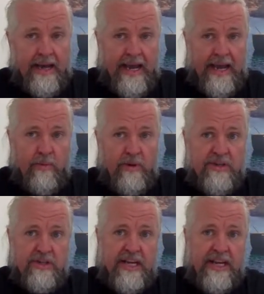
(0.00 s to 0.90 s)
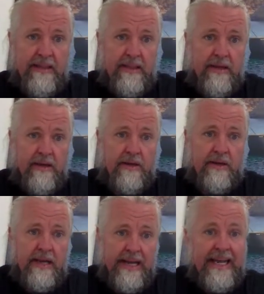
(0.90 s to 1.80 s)
And when you check the
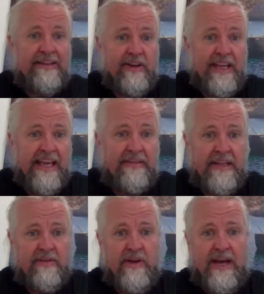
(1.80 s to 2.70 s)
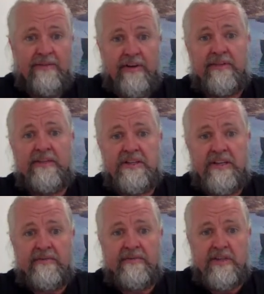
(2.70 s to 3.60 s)
electric engine, you have an
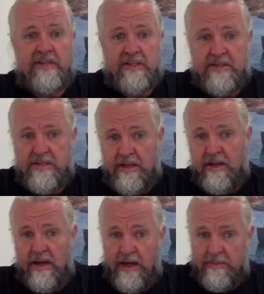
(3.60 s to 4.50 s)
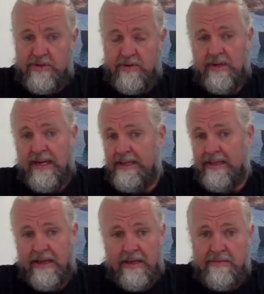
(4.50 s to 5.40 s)
energy efficiency up to like
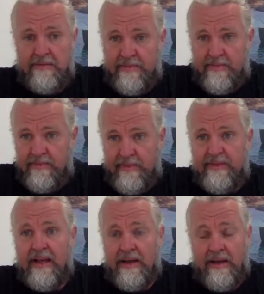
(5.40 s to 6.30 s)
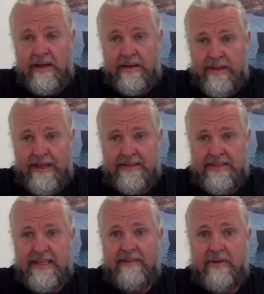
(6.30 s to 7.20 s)

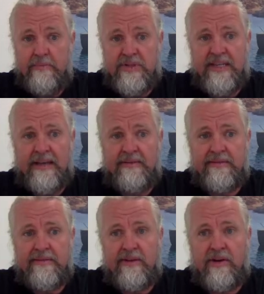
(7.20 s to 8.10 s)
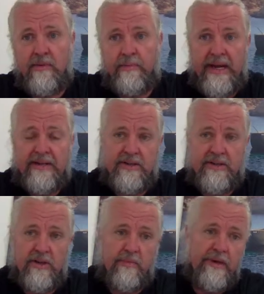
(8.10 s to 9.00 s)
97% compared to
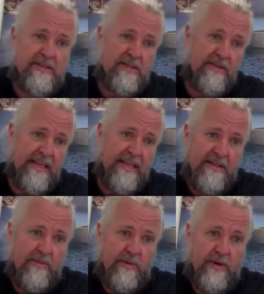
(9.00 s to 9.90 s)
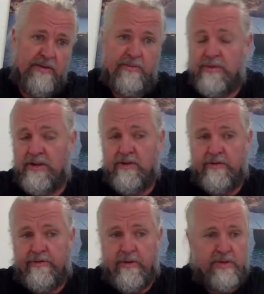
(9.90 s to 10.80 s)
combustion engine, where you go
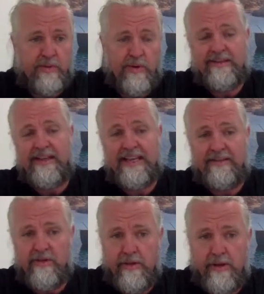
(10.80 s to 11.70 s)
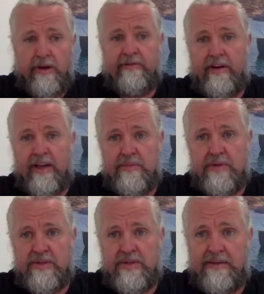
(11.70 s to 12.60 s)
from 28 to
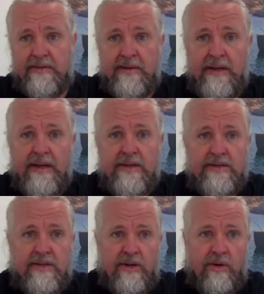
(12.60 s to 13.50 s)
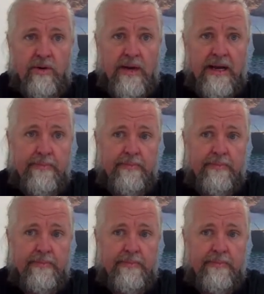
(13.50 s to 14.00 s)
35%. So